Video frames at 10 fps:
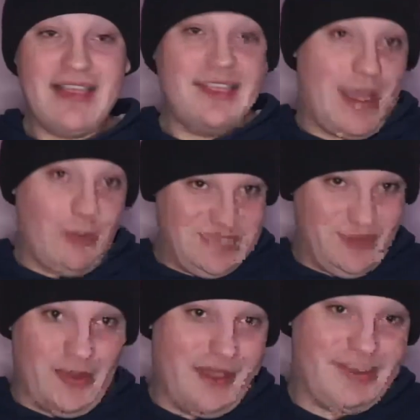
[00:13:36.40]
that
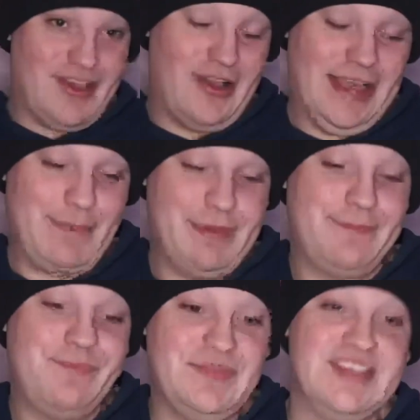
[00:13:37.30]
wasn't worth the hype.
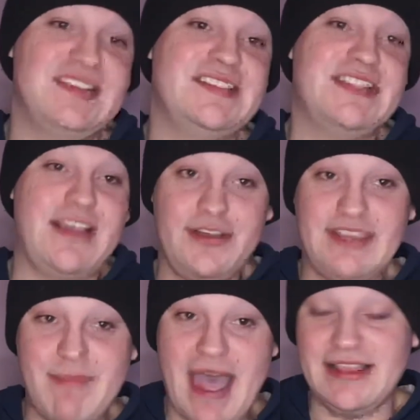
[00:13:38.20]
This is the
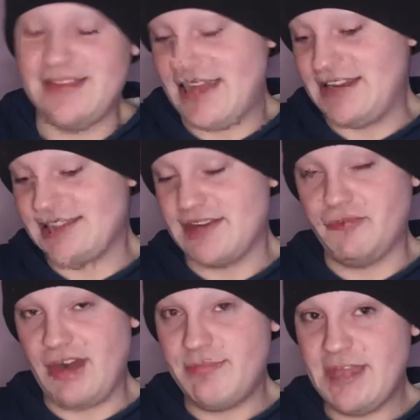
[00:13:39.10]
only palette that is a
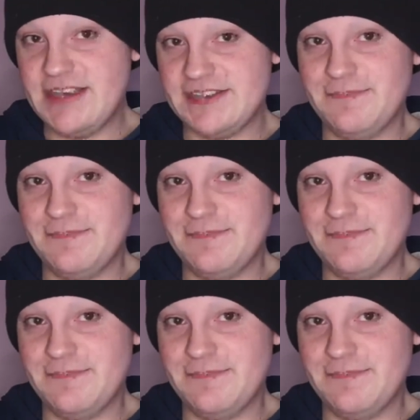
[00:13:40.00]
repeat.